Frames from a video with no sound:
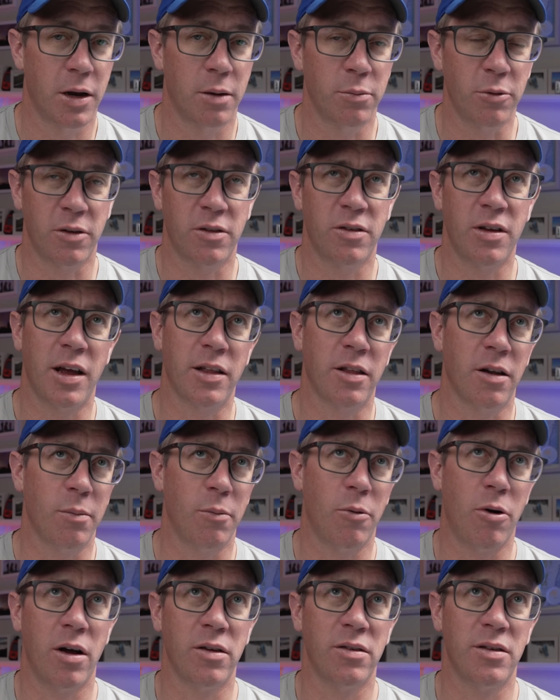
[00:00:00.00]
And I'm not saying that I'm
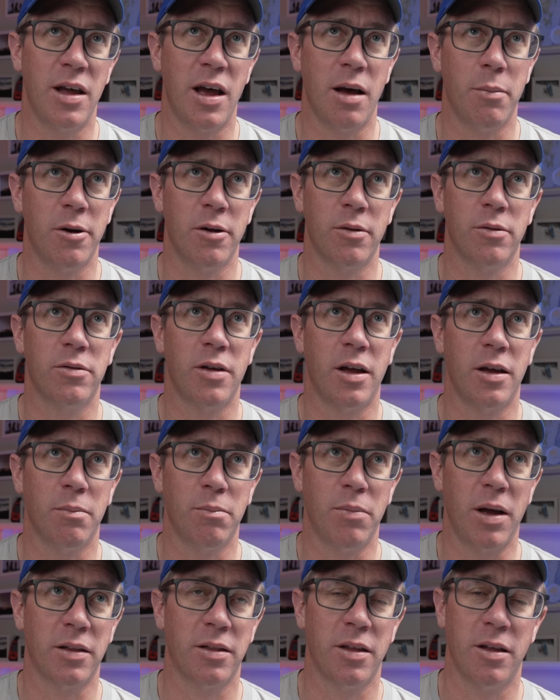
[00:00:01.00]
wise now, but I was saying
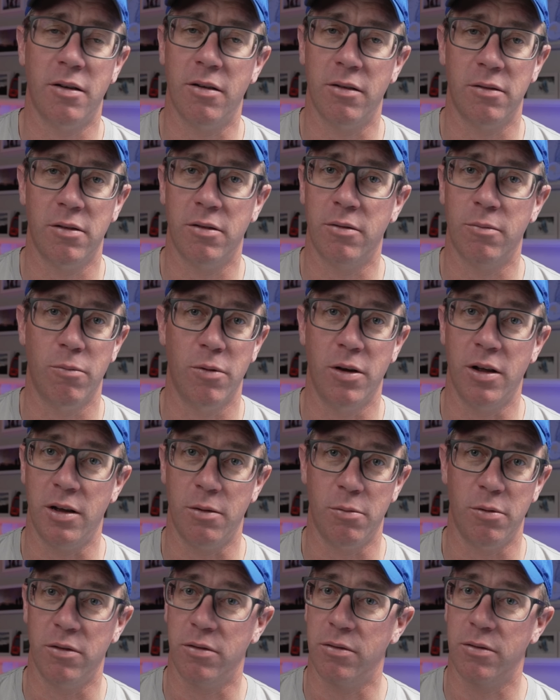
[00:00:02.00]
back then I just really
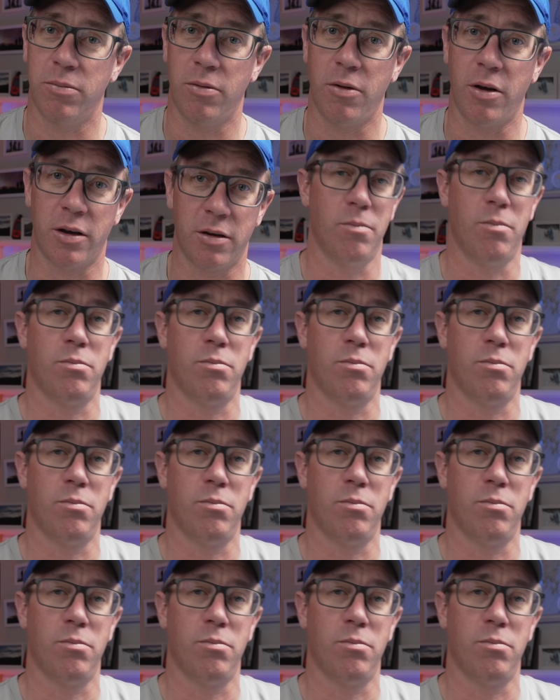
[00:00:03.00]
was like a